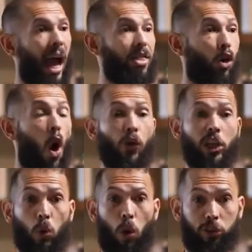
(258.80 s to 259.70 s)
And they're only
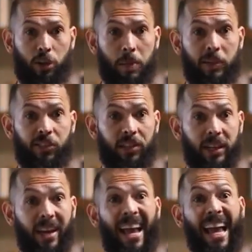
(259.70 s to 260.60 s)
going to watch the
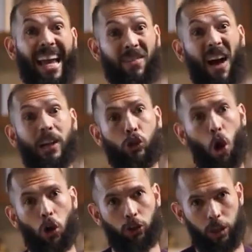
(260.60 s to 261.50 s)
BBC if I
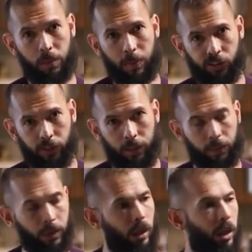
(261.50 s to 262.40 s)
talk to the BBC.
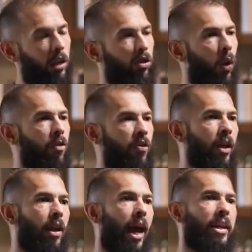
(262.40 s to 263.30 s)
So I
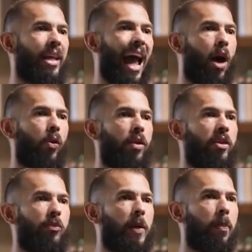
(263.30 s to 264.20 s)
feel like now that
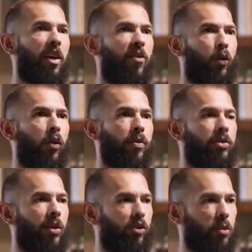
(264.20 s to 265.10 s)
these people have proved
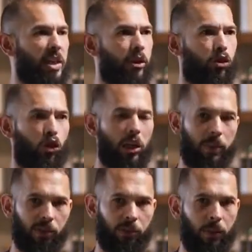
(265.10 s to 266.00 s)
themselves to be
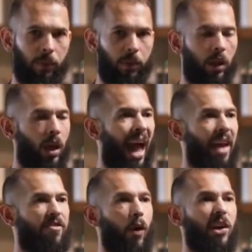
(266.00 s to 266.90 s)
extremist
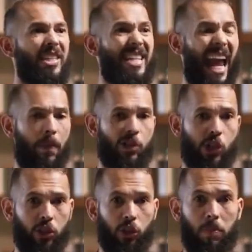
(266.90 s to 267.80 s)
and very
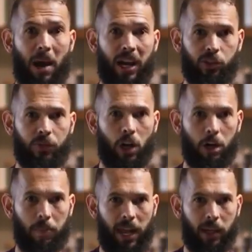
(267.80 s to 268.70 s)
damaging to the minds of
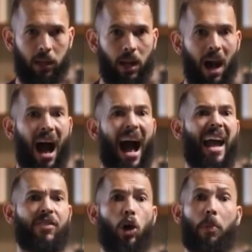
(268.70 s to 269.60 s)
young men, I
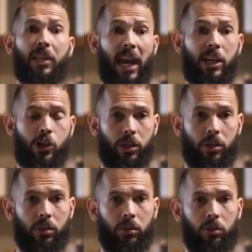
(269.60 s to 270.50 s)
have an obligation
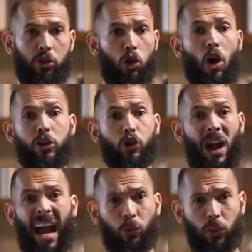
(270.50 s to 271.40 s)
to not
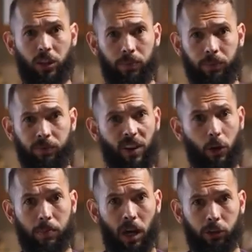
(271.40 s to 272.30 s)
interact with them
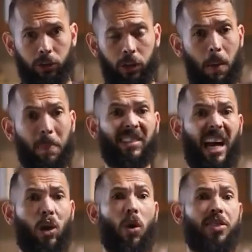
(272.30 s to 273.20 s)
very much because
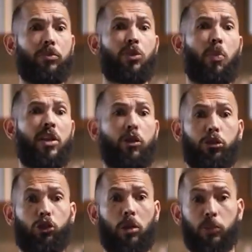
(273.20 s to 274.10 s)
I don't want them spreading their
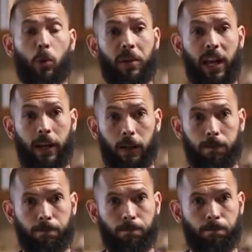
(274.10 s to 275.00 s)
extremist propaganda.
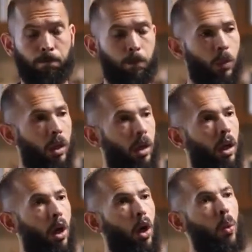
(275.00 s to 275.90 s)

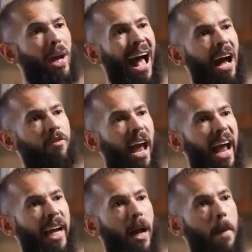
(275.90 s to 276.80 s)
We have
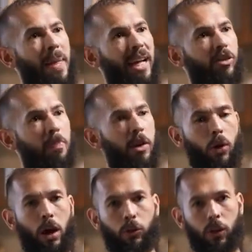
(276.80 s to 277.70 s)
a men's
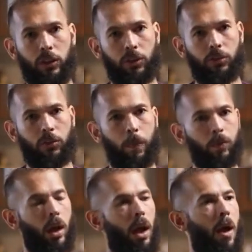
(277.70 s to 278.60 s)
mental health crisis.
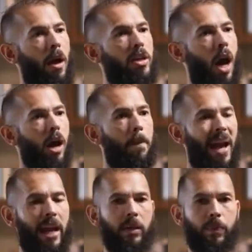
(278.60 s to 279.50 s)
Young
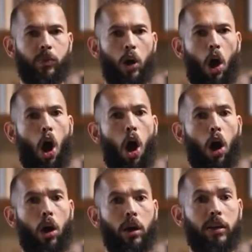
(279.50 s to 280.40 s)
men
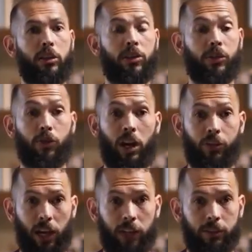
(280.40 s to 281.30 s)
are
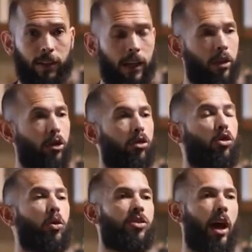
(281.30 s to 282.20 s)
disenfranchised. The
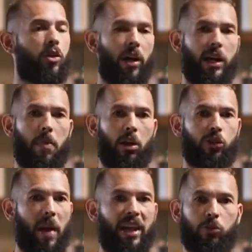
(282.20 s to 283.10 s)
suicide rate
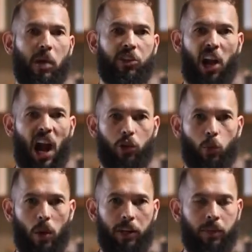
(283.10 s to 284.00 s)
amongst men is much higher
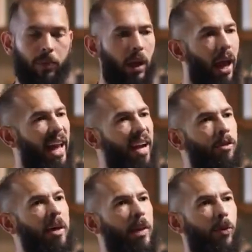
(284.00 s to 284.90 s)
than women. And
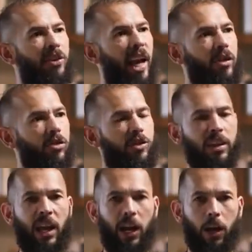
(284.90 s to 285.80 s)
everybody pretends to
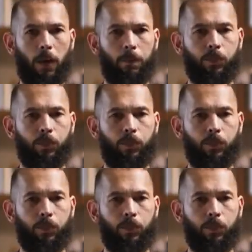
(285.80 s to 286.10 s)
care.